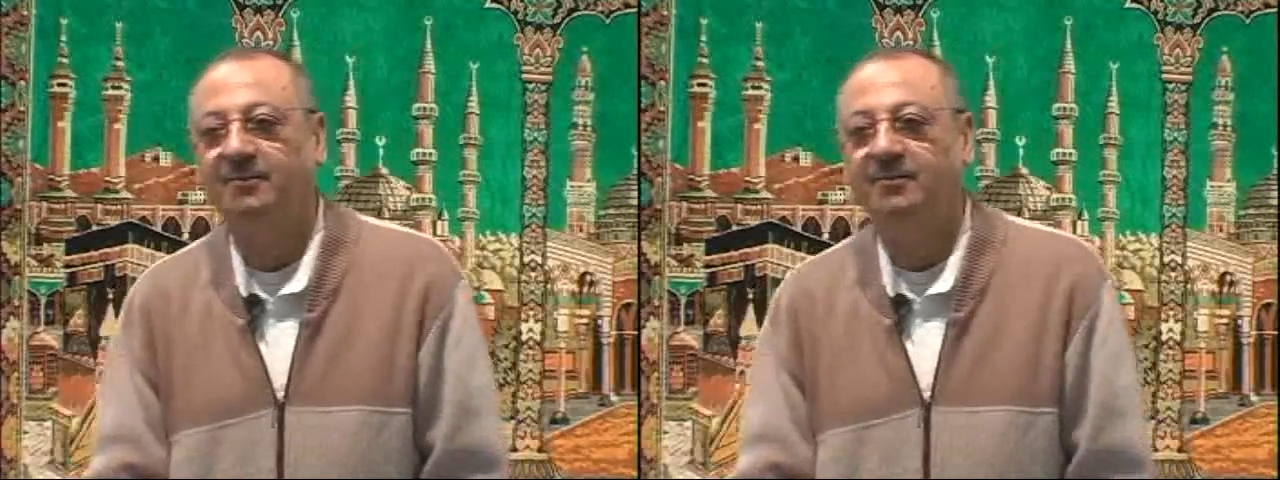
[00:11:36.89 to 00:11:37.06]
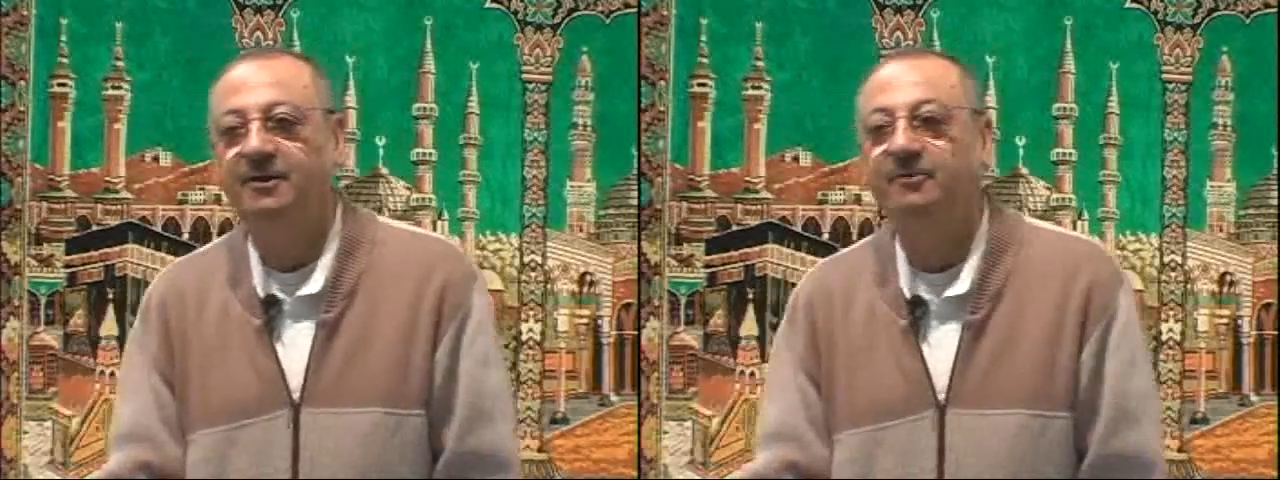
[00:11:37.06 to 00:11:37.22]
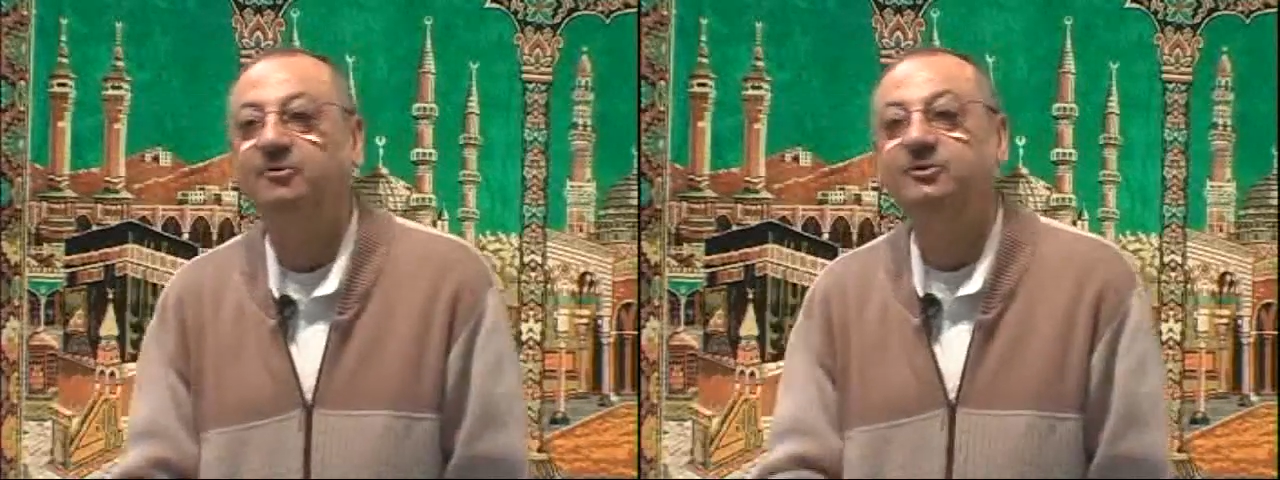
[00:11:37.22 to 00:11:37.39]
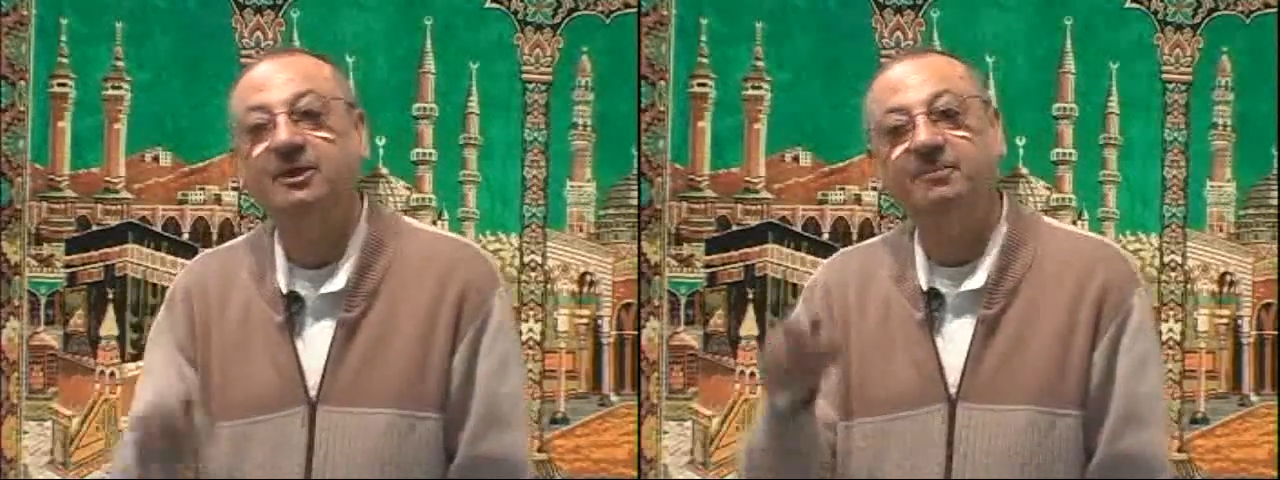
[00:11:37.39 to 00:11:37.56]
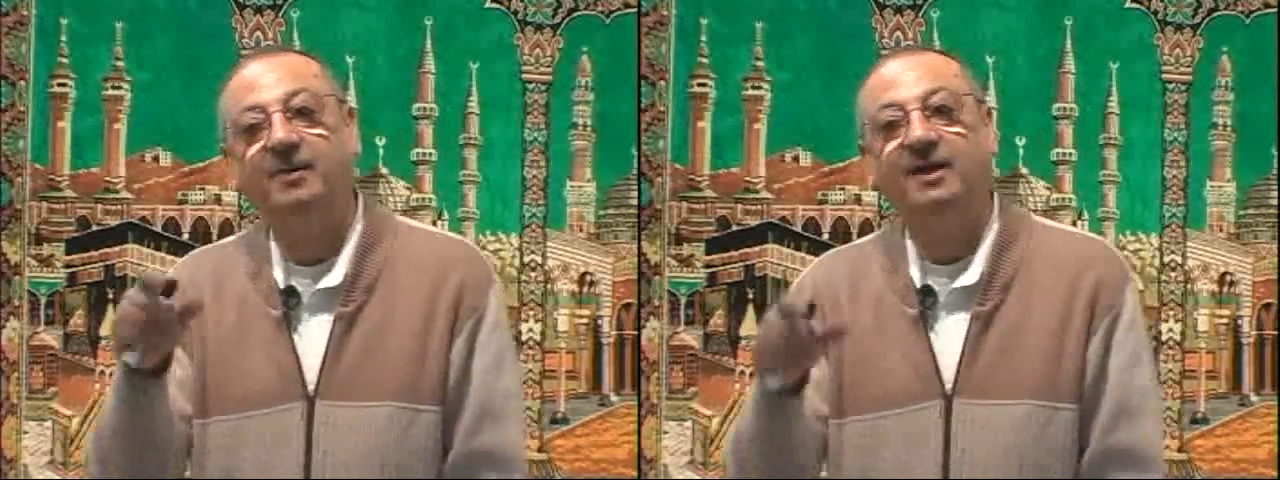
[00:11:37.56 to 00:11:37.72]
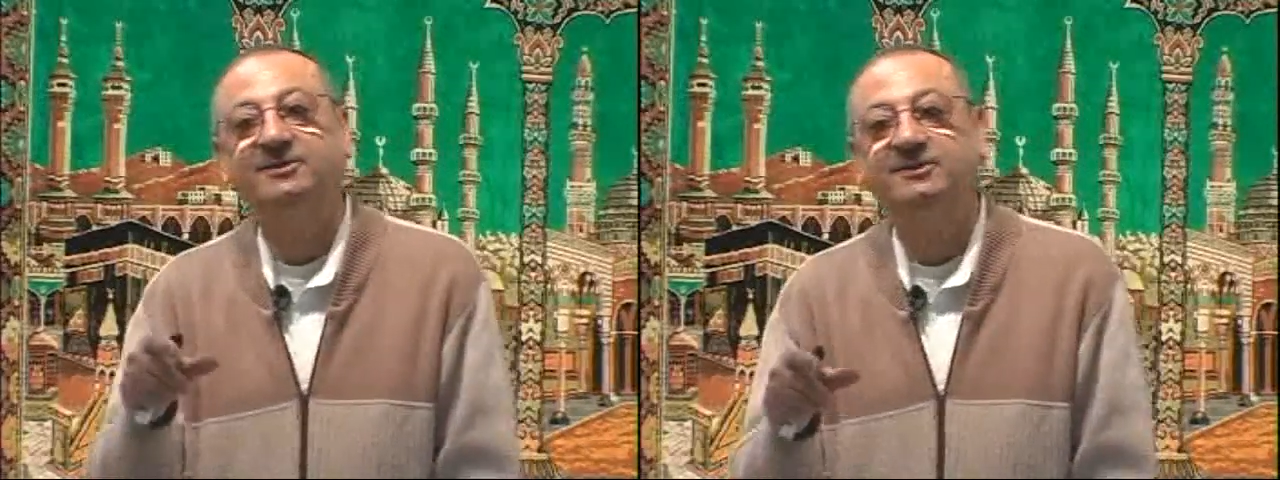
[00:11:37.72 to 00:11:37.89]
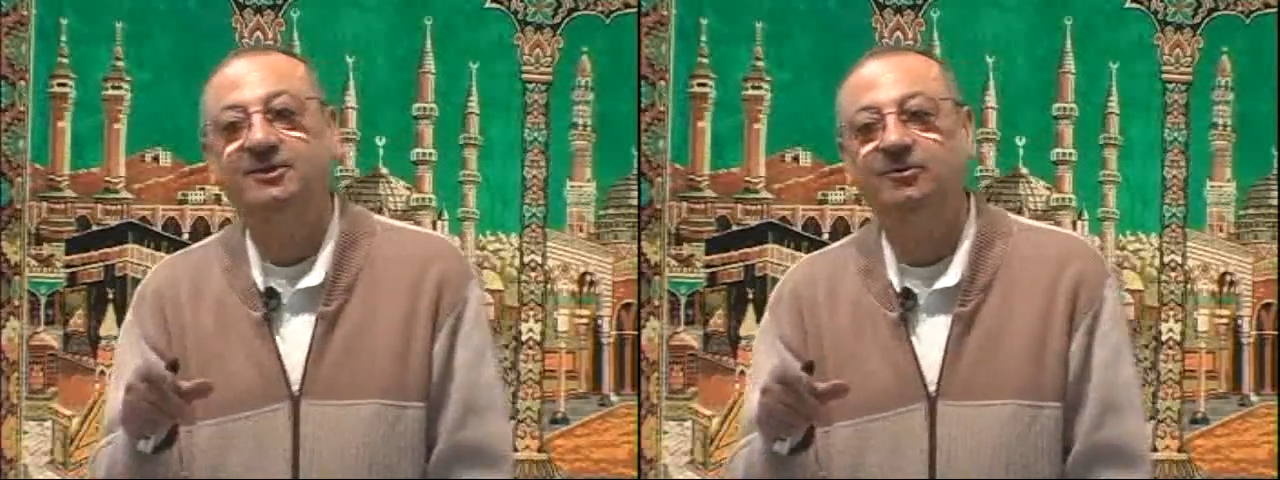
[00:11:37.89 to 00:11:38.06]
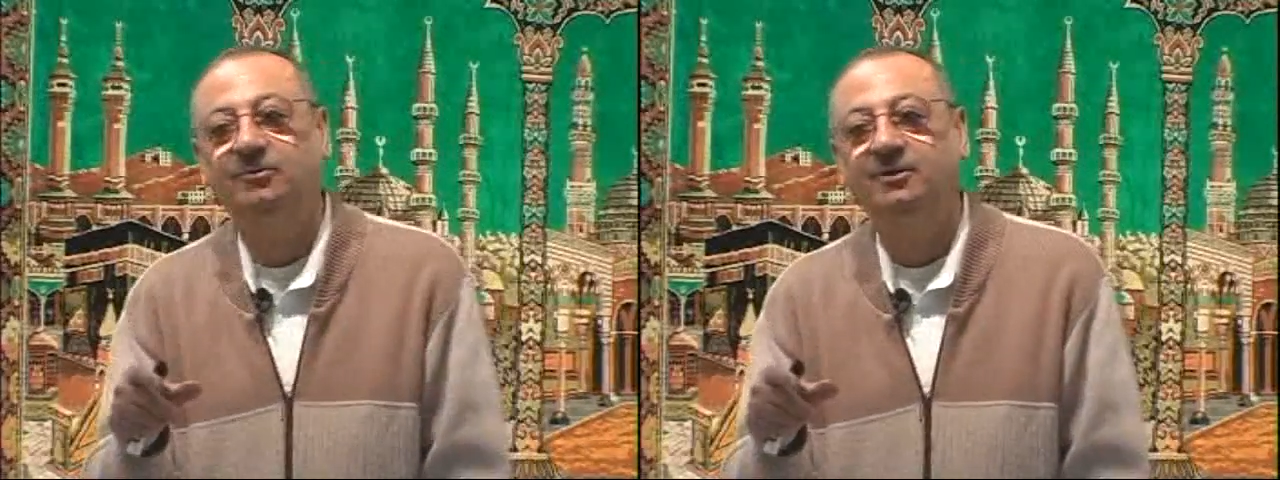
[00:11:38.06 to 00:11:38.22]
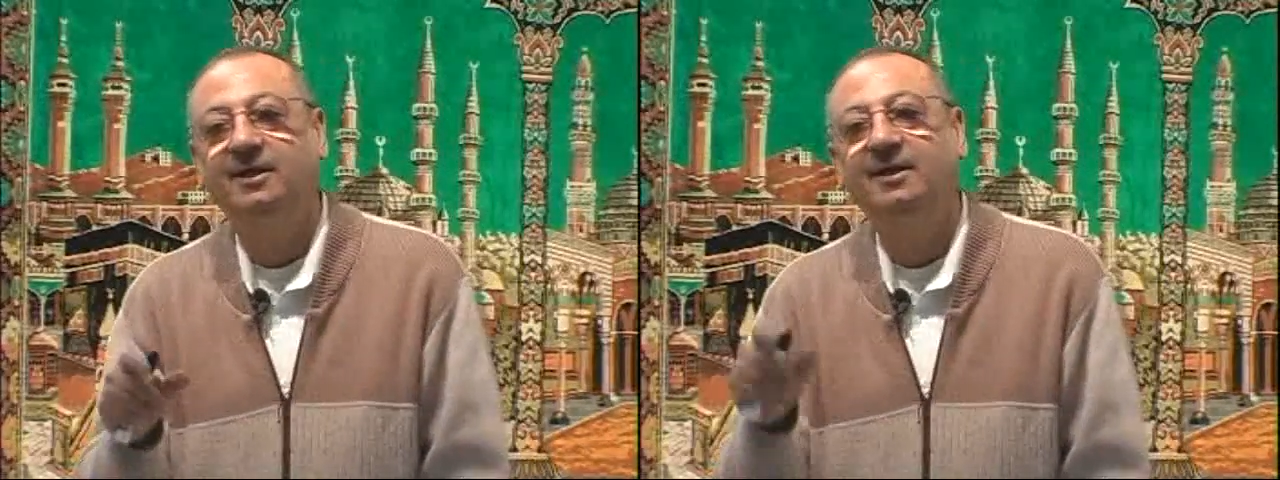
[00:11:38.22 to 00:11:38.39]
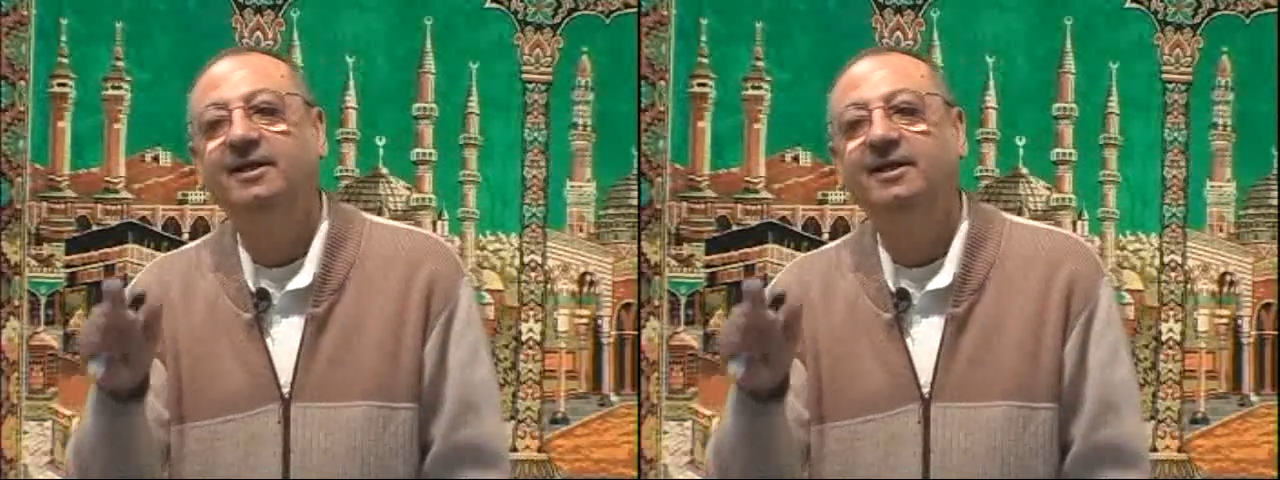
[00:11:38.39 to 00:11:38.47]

If you say Basirun,